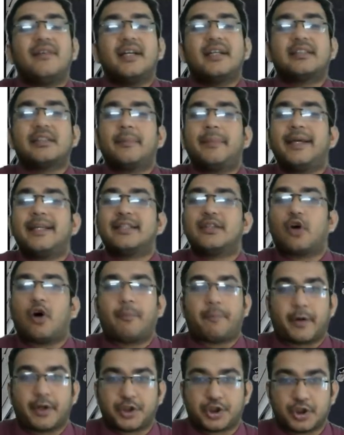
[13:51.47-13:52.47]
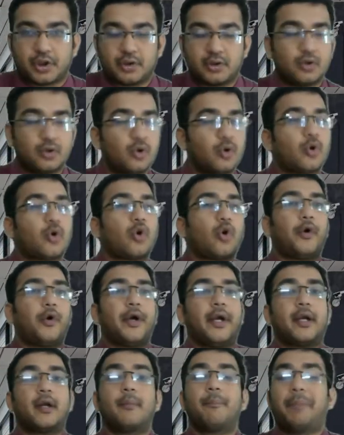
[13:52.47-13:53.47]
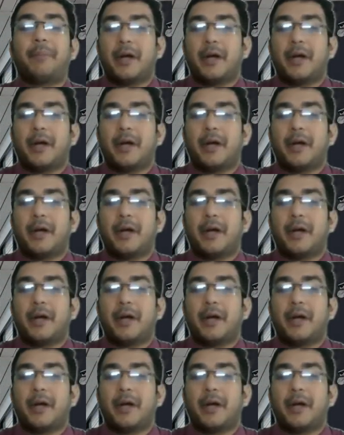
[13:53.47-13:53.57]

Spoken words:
it's a basic operation to grow it,